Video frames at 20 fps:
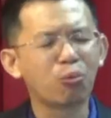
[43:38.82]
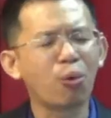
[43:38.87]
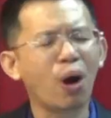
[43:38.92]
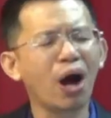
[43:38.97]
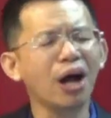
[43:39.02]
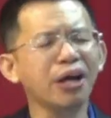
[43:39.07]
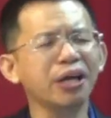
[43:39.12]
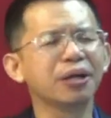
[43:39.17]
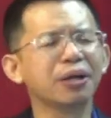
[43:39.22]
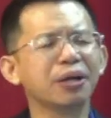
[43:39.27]

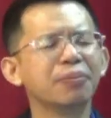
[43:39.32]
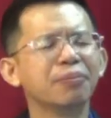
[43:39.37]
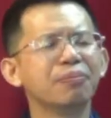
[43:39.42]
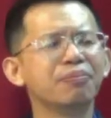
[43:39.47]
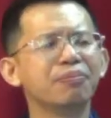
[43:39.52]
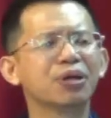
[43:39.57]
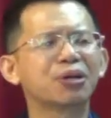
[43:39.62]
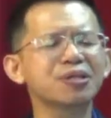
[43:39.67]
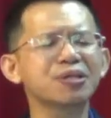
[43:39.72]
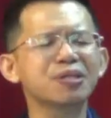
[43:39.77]
Why?
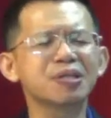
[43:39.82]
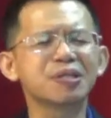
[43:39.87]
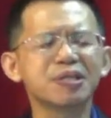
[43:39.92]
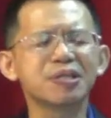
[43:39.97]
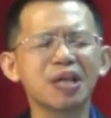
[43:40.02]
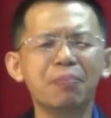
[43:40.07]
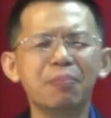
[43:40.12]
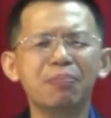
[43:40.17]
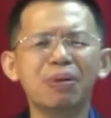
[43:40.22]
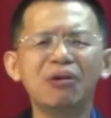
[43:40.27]
Because the
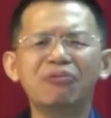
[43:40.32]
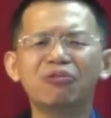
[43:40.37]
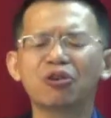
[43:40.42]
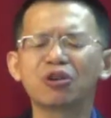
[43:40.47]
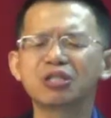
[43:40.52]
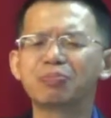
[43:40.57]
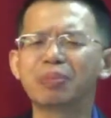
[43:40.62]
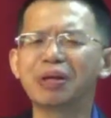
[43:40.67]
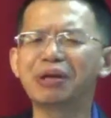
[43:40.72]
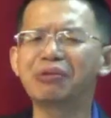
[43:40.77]
Sabbath
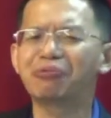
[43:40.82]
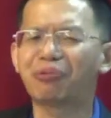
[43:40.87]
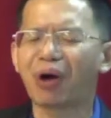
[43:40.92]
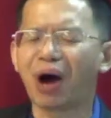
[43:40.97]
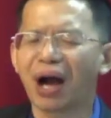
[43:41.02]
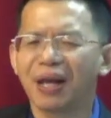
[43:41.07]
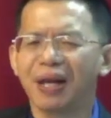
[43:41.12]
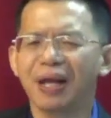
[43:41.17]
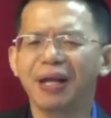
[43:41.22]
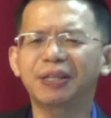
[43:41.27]
was being
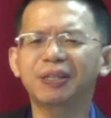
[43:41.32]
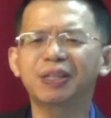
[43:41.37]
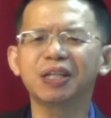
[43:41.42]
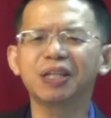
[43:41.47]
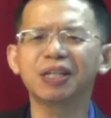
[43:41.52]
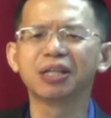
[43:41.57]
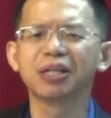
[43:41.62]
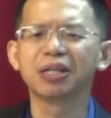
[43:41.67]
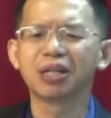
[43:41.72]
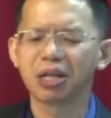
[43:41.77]

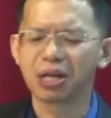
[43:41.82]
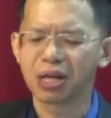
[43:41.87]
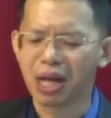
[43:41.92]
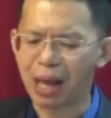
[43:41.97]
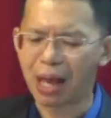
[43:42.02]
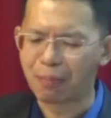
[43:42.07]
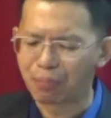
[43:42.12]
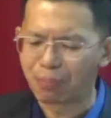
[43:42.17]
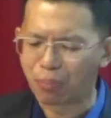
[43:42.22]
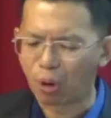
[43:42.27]
violated
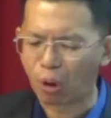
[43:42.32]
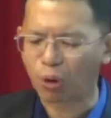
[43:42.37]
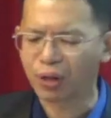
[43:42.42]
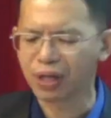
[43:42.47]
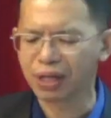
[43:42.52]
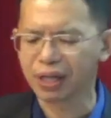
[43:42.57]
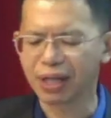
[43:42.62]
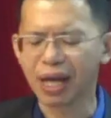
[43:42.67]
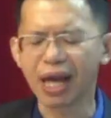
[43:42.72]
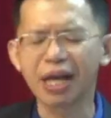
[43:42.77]
and
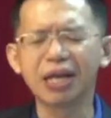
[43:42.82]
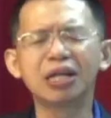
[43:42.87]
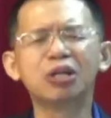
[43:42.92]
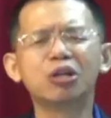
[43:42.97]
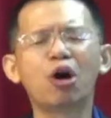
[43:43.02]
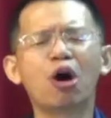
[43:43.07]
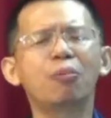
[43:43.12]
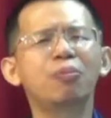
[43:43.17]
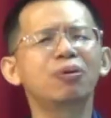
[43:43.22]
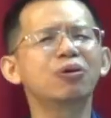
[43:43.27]
broken, and the
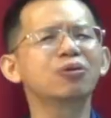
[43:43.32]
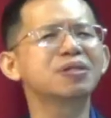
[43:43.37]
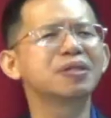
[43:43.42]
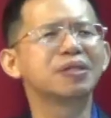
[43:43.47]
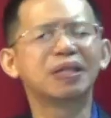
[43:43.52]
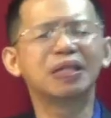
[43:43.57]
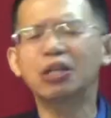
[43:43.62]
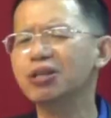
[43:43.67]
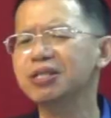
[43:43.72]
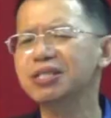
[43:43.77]
nobles
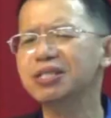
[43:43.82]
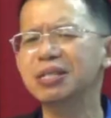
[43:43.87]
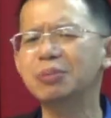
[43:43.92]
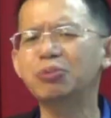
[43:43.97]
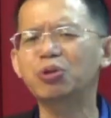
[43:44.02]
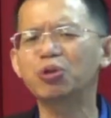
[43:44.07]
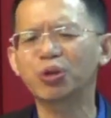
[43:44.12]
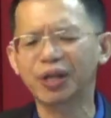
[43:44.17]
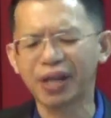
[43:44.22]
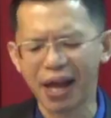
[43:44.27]
did not
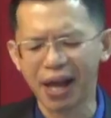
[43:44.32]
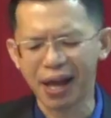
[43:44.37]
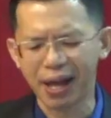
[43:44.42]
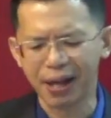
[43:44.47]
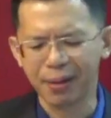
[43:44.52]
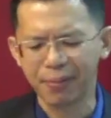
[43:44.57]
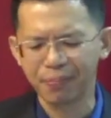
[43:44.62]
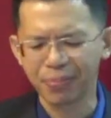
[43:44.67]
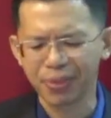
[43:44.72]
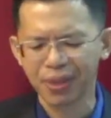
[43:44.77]
seem to
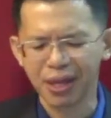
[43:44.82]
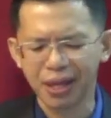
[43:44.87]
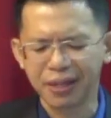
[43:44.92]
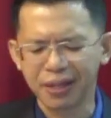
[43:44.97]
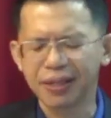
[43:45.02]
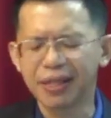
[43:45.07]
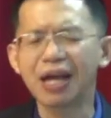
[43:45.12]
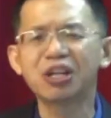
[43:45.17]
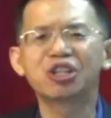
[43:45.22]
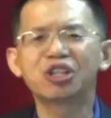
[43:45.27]
care.
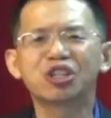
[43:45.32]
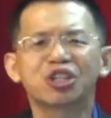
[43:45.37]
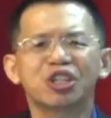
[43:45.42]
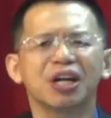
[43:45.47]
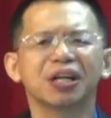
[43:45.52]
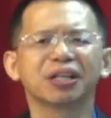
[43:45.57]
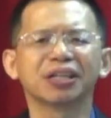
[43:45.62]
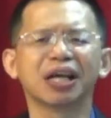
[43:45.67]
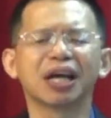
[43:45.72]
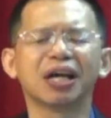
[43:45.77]
They
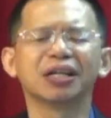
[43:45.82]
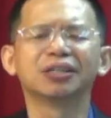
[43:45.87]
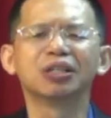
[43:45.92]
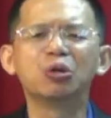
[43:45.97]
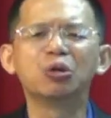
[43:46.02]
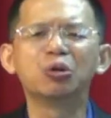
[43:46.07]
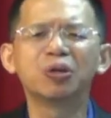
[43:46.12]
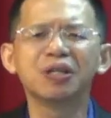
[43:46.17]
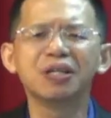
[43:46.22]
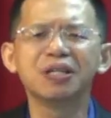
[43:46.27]
shirked their
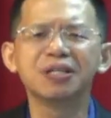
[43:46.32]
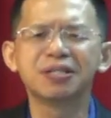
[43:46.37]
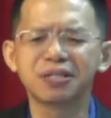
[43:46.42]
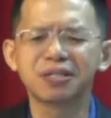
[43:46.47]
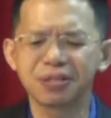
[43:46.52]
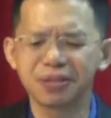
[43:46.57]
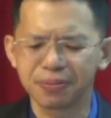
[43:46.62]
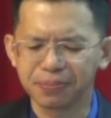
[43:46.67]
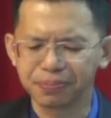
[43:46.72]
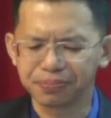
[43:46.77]

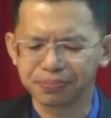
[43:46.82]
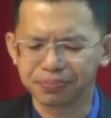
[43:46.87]
duties.